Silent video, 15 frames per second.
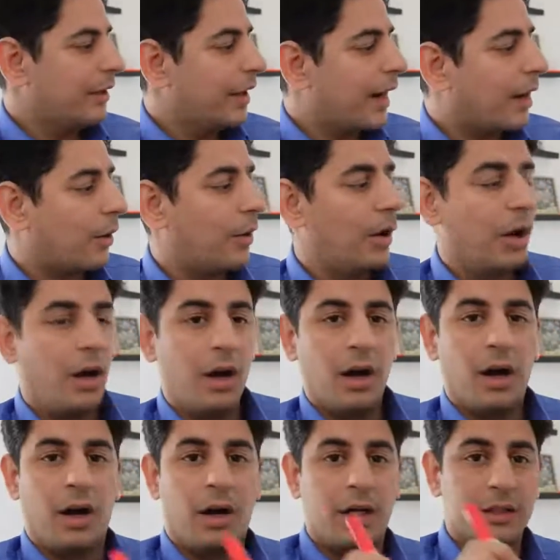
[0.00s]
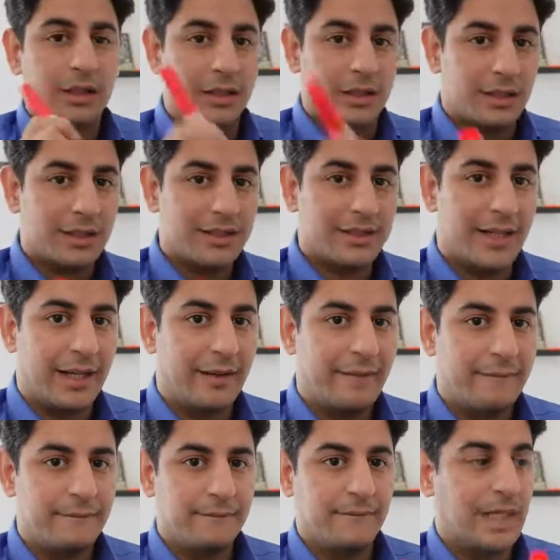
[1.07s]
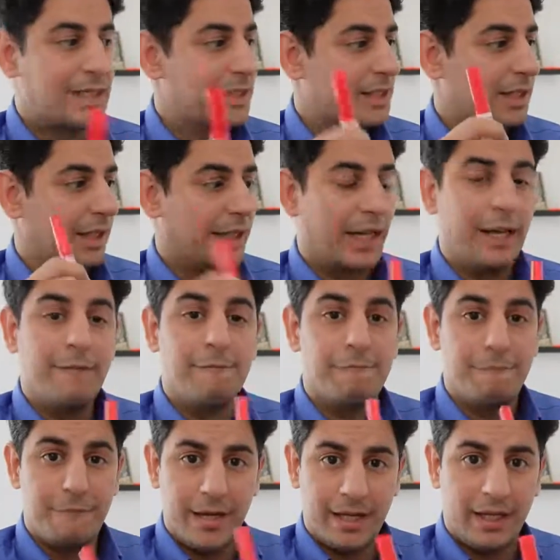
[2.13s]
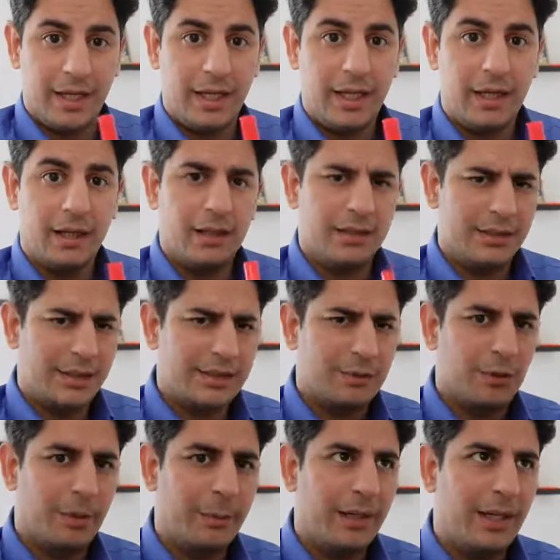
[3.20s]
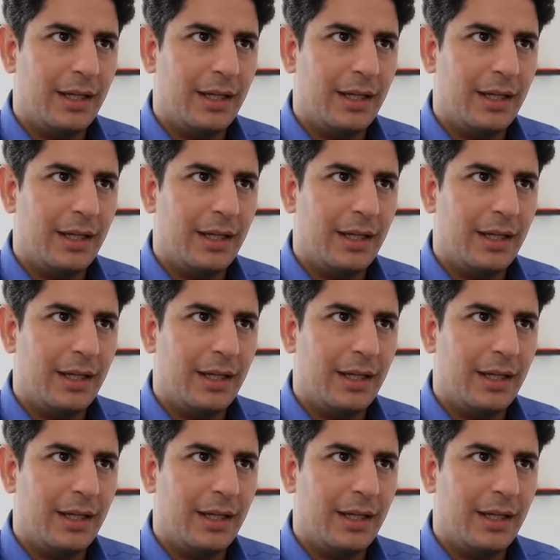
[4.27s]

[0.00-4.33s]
Now, the third sign, which is again very, this